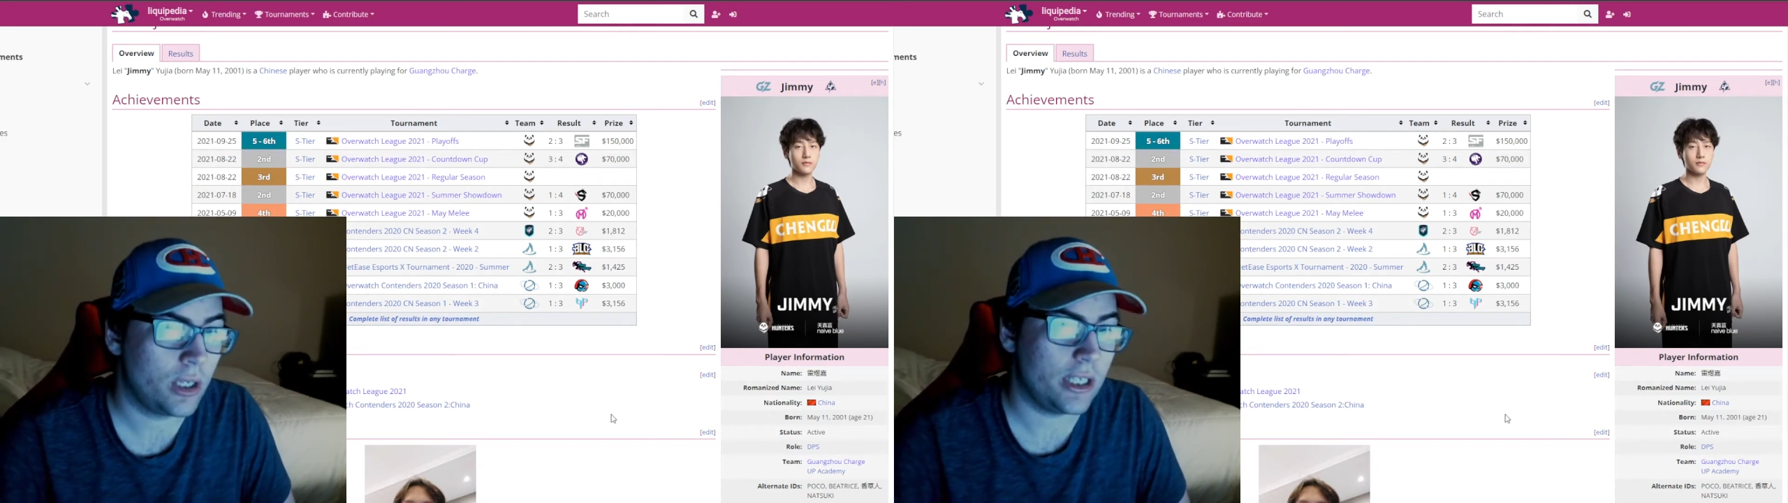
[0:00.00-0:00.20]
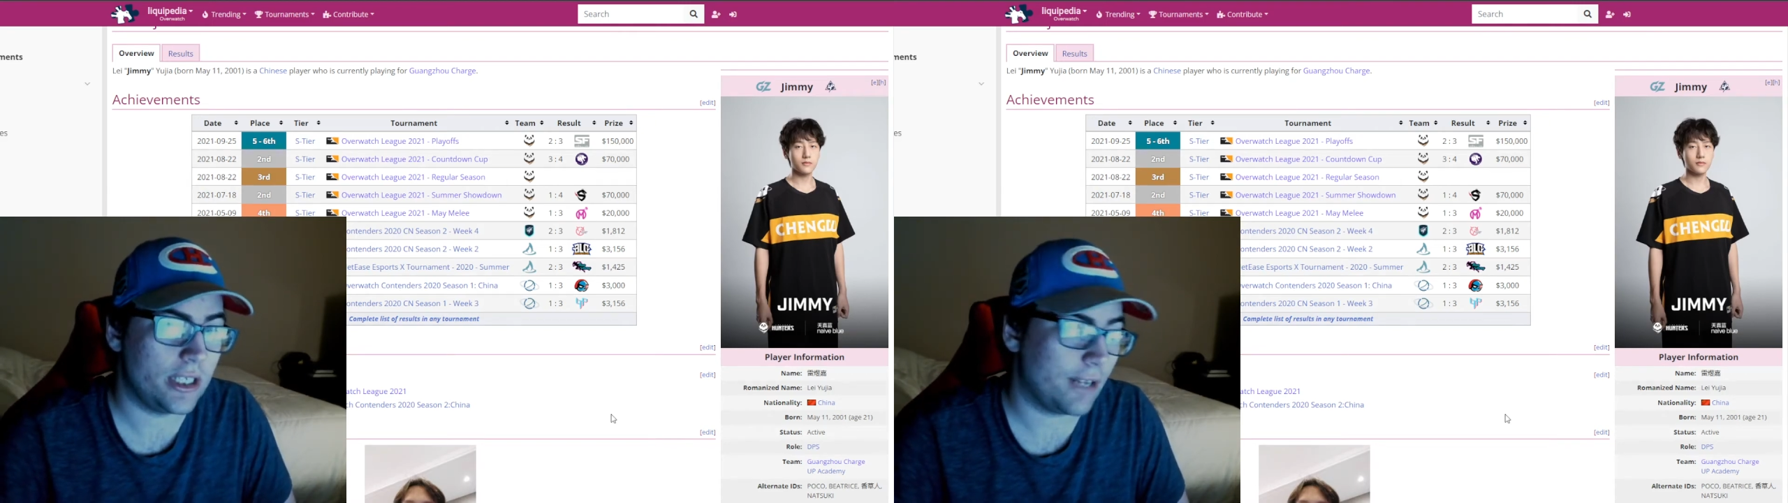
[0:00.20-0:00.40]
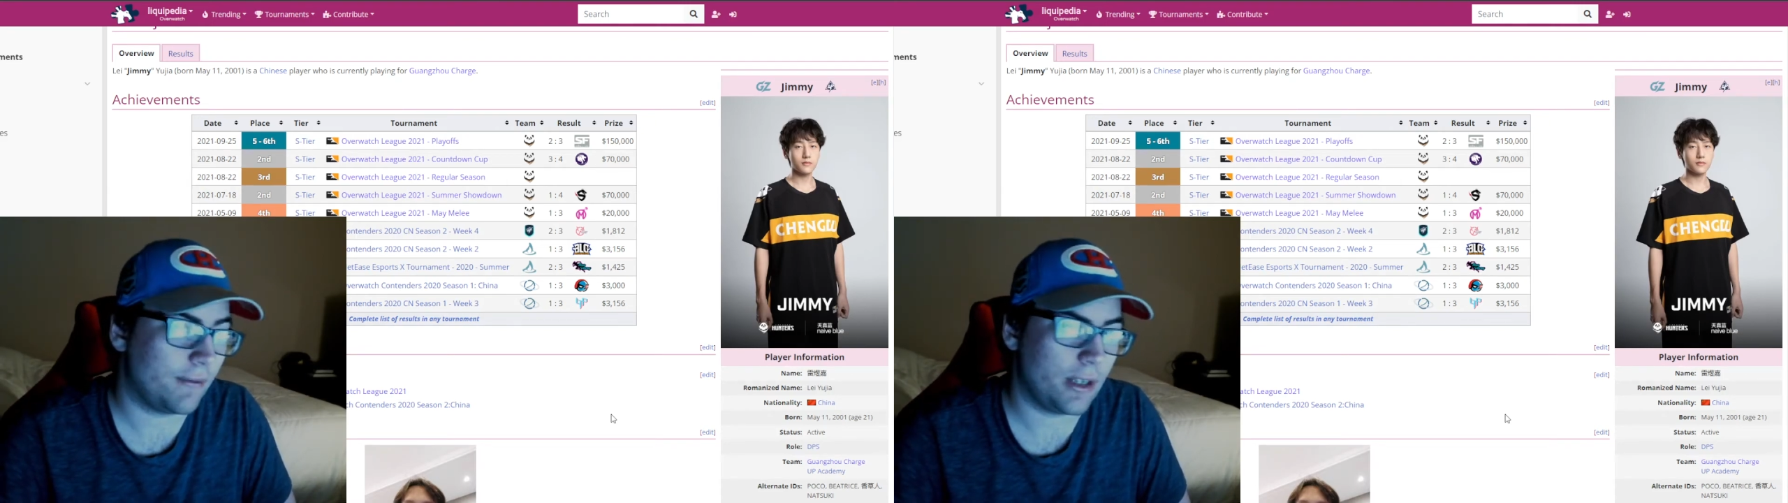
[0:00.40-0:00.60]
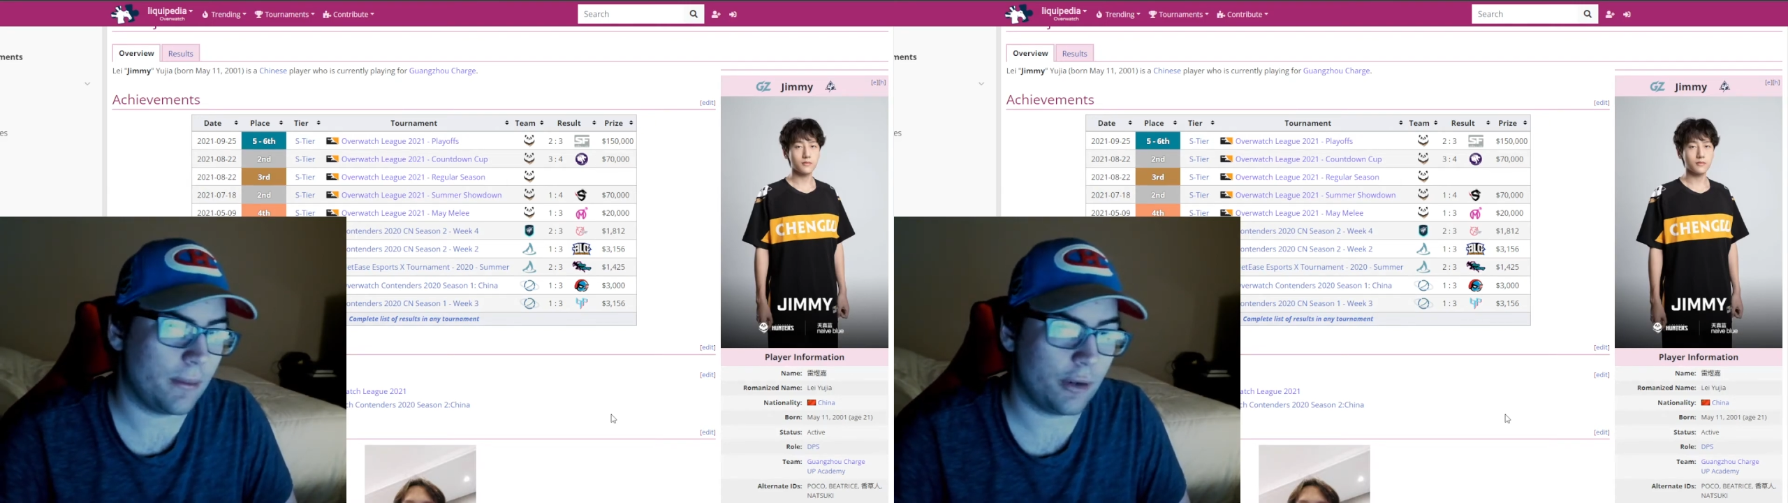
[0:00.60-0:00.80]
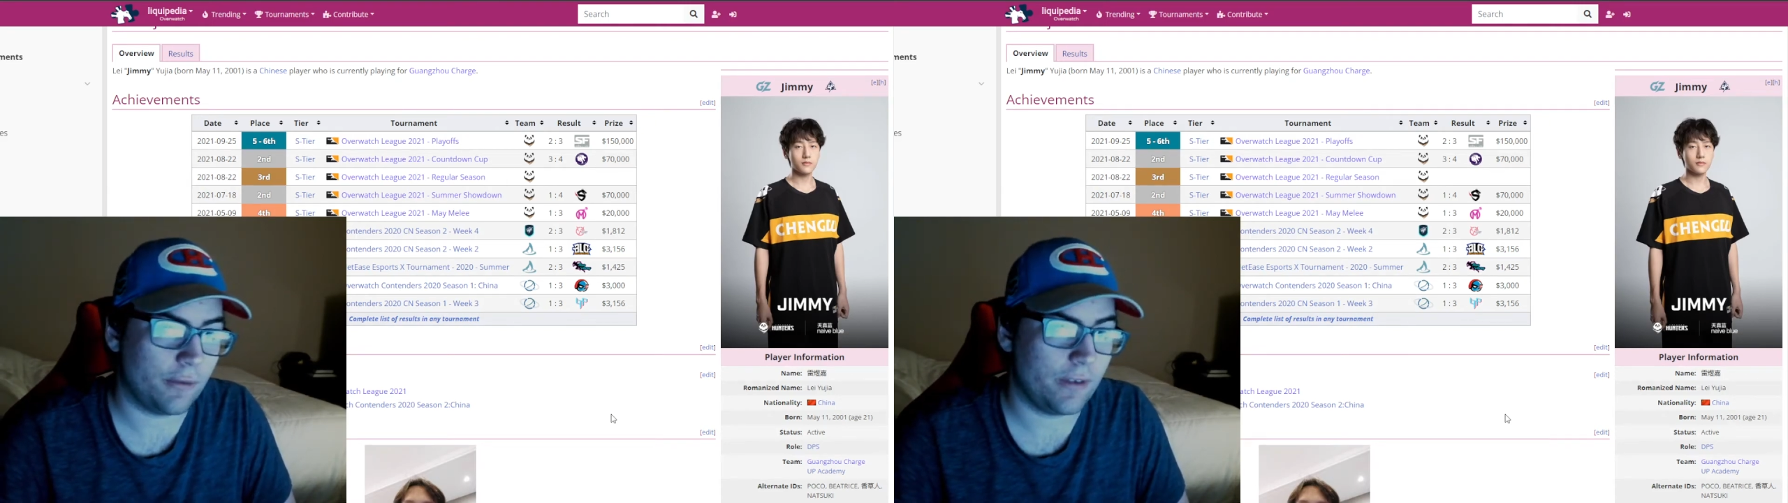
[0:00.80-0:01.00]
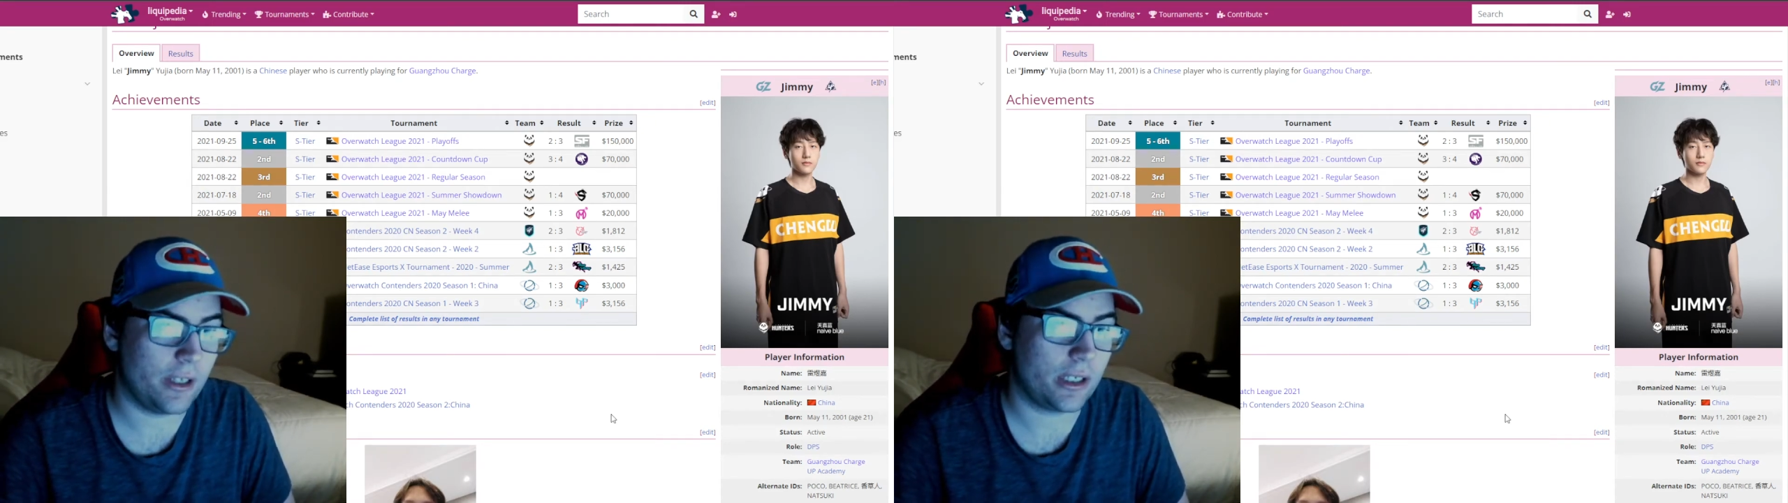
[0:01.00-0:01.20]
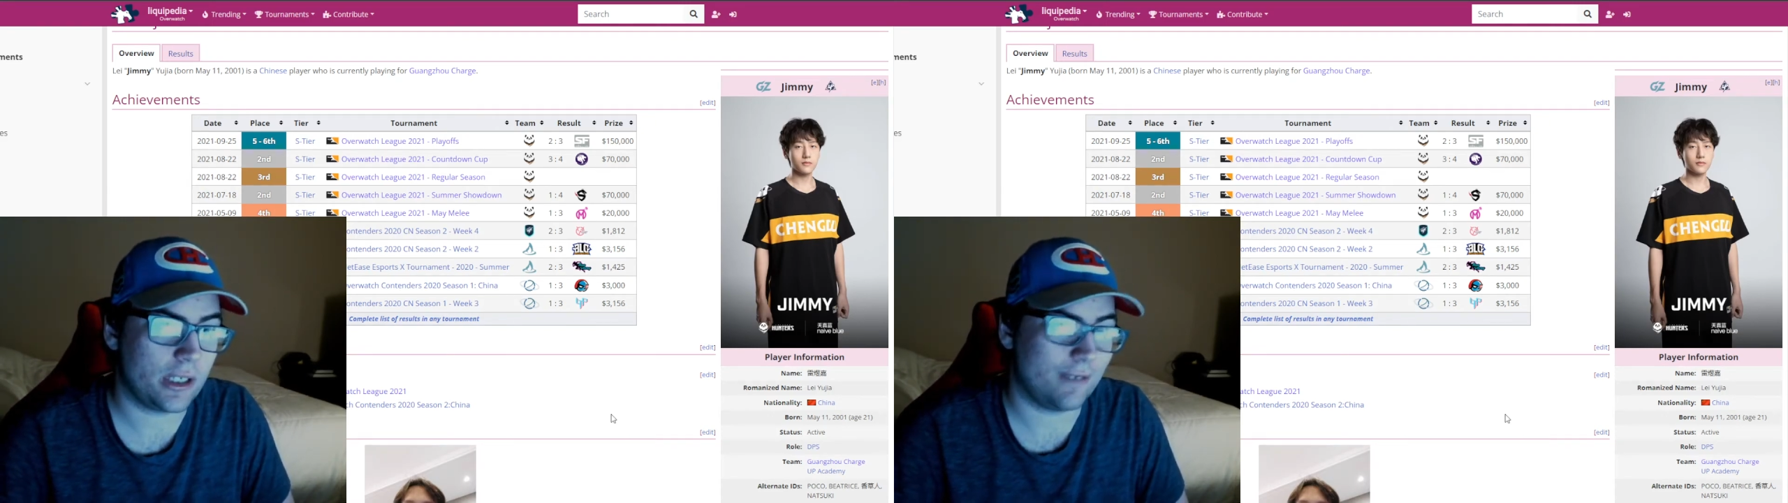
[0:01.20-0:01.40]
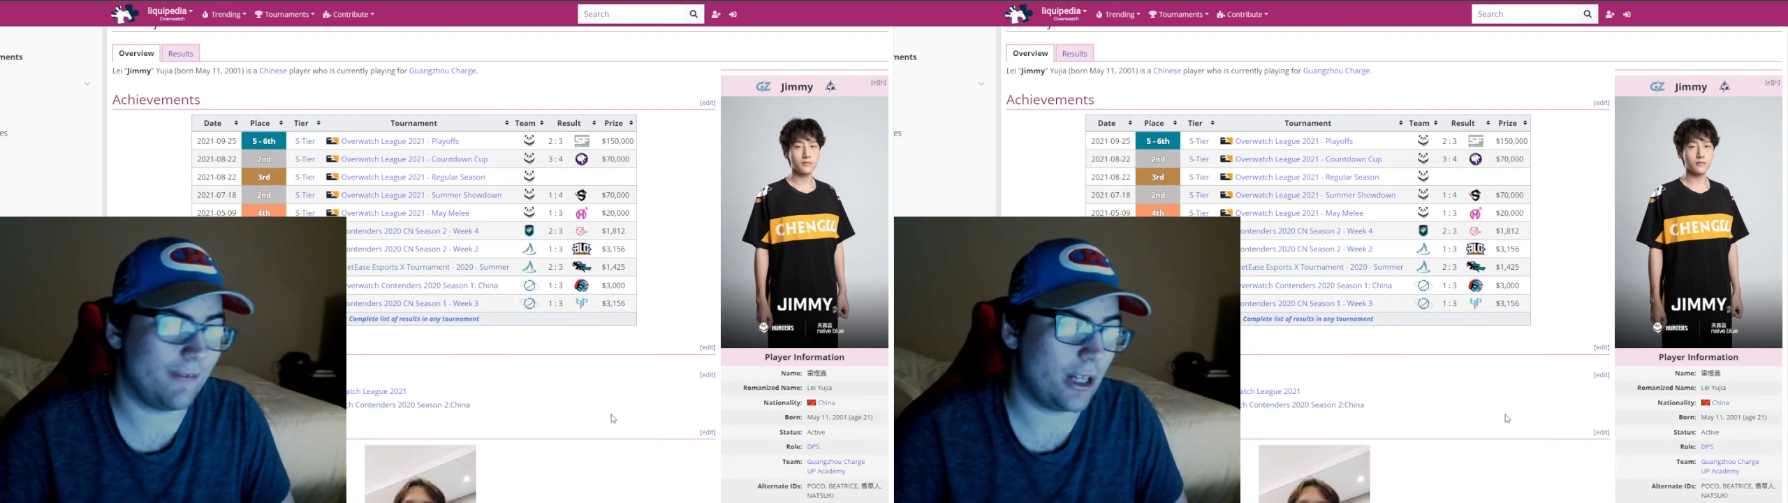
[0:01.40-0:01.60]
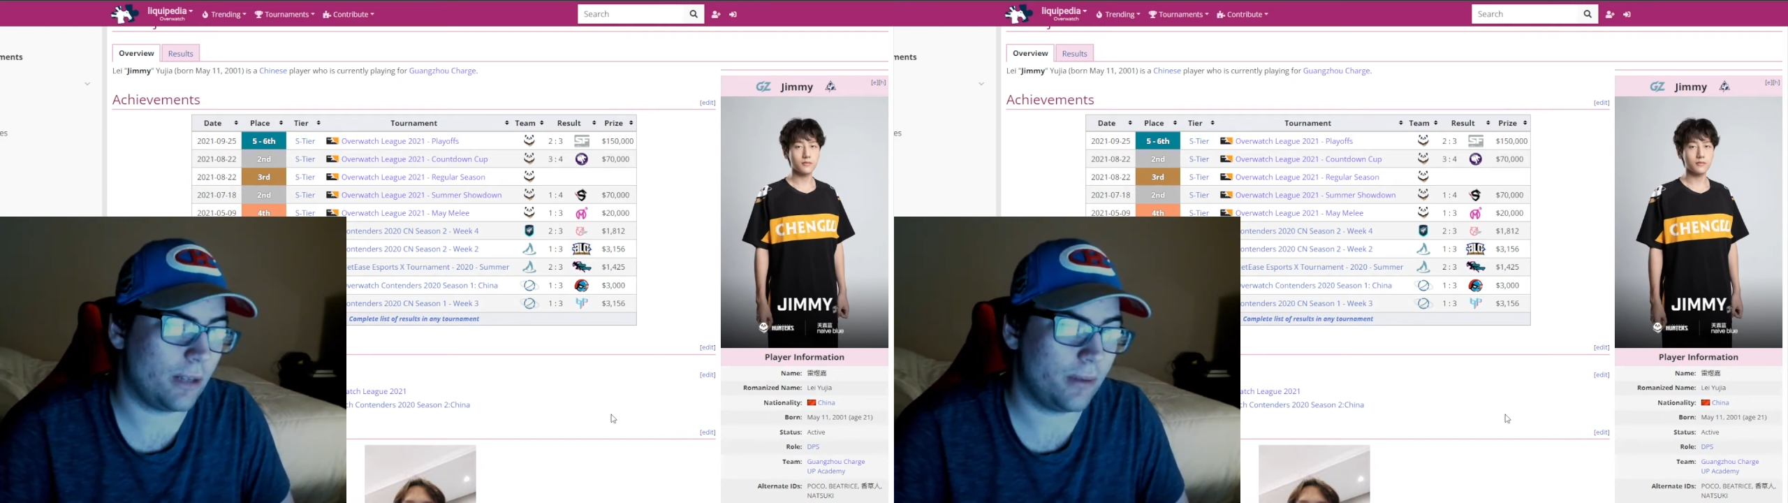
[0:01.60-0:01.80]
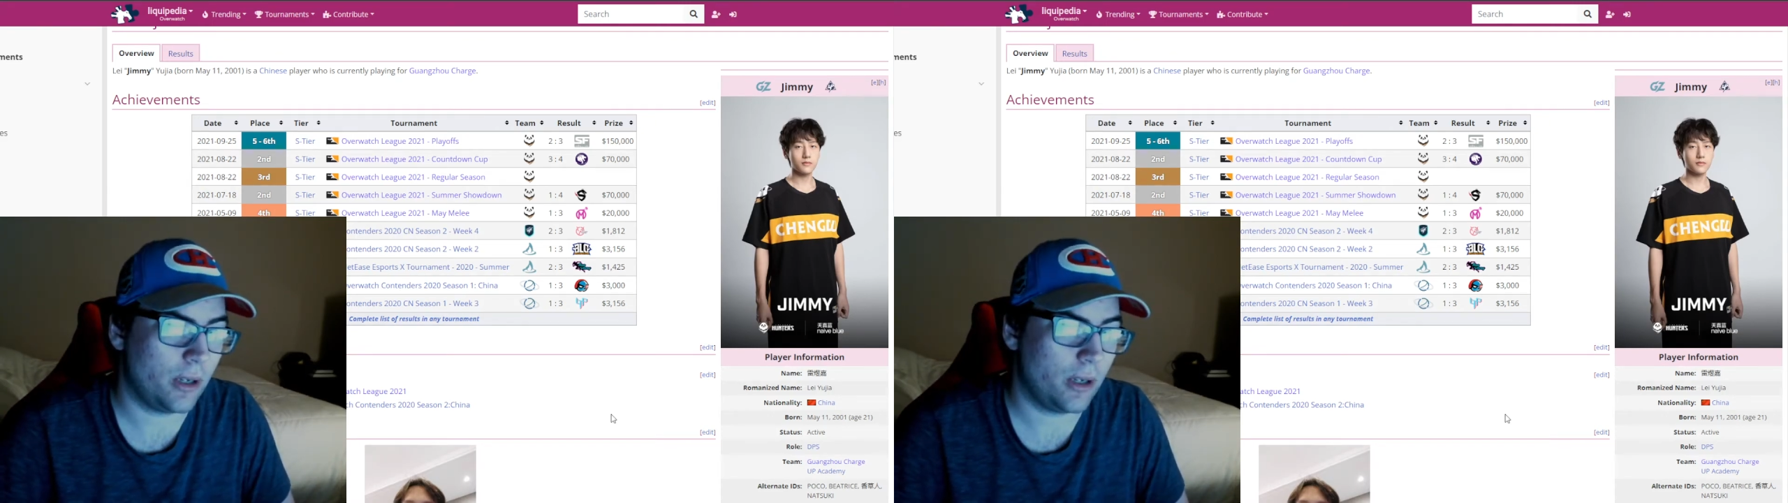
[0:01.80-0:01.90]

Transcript: he's definitely a better fit because Develop,